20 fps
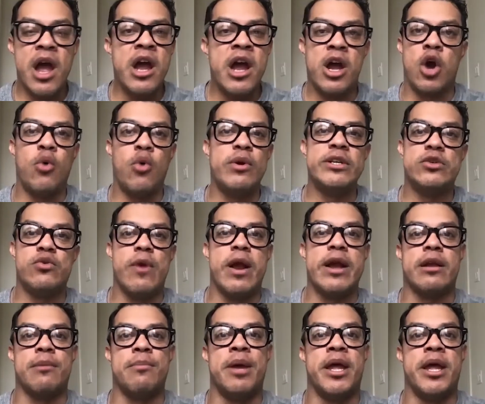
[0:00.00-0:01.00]
I always
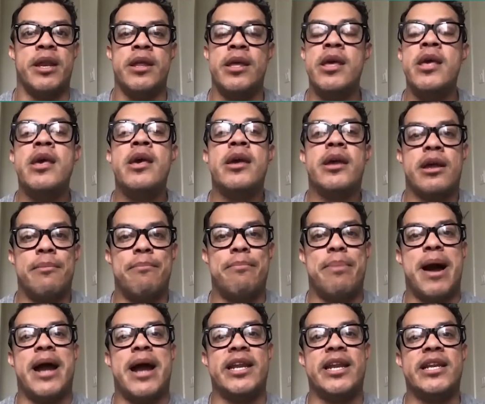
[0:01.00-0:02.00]
recommend
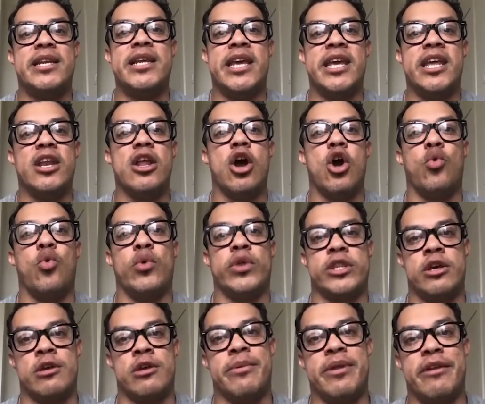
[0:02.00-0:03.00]
combining keto
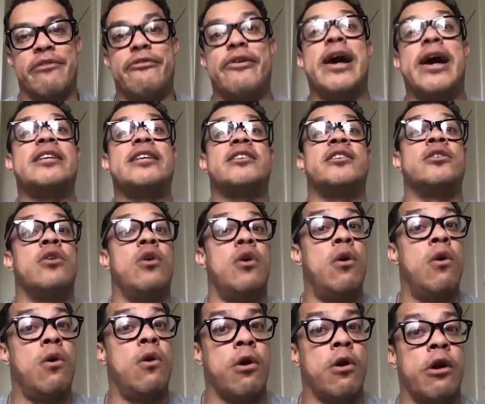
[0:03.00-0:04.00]
with intermittent
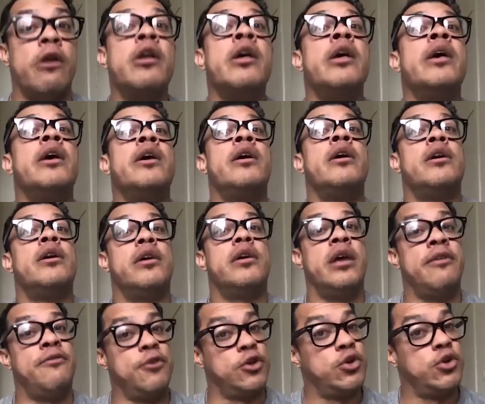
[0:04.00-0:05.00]
fasting, or
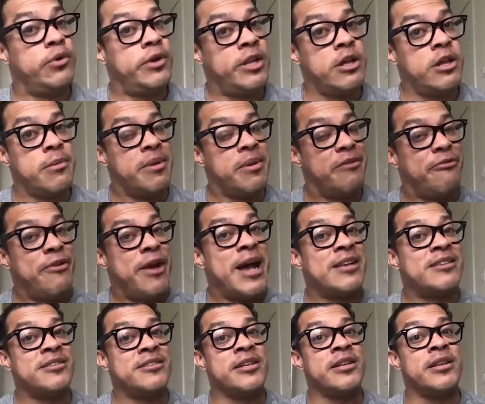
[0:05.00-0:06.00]
if you're doing intermittent
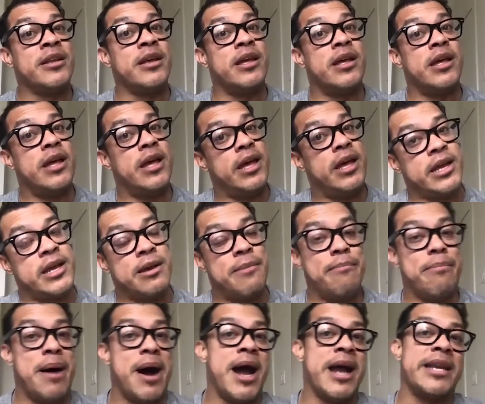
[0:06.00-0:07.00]
fasting,
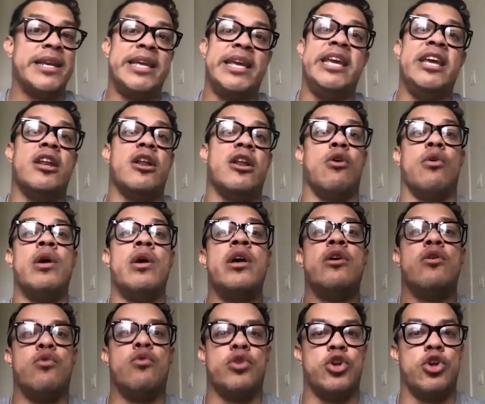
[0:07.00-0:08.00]
combine keto.
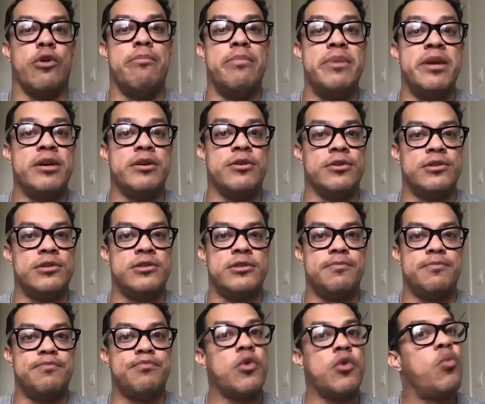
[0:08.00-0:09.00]
Your
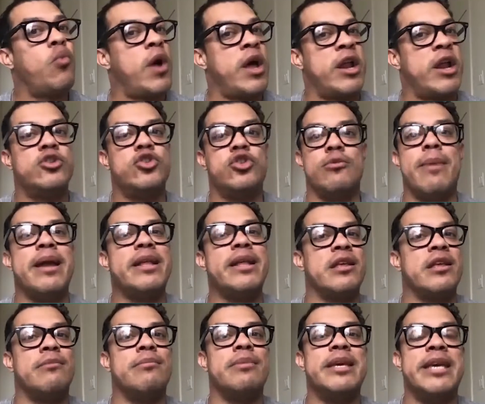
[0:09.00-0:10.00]
meals, why don't you
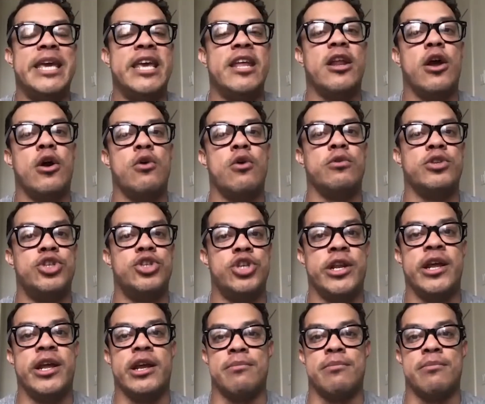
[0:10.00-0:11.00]
make them
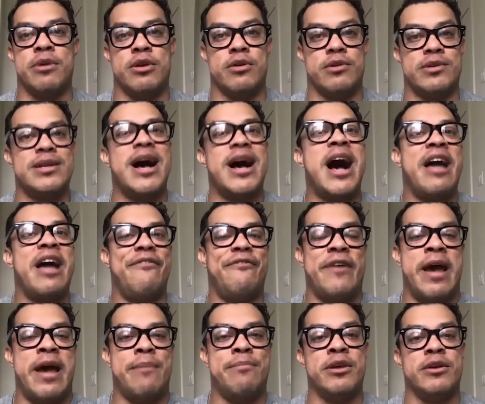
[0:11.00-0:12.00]
ketogenic meals, high
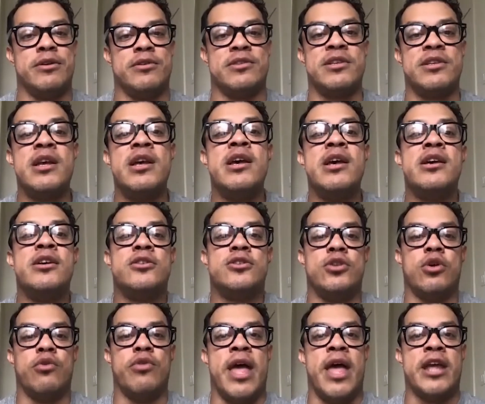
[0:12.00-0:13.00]
fat meals,
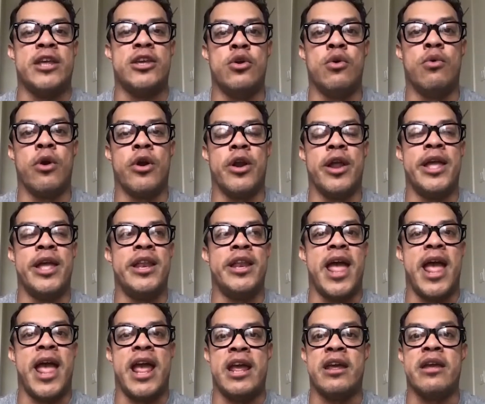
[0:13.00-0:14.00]
so that you are
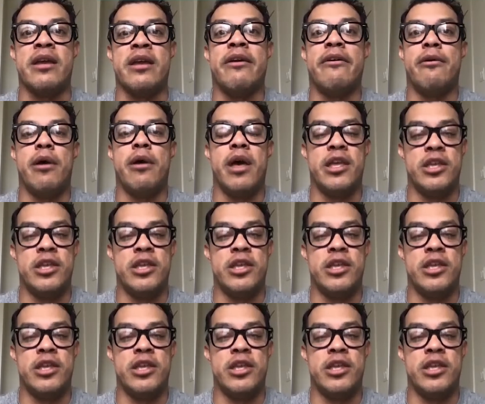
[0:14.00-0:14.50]
in a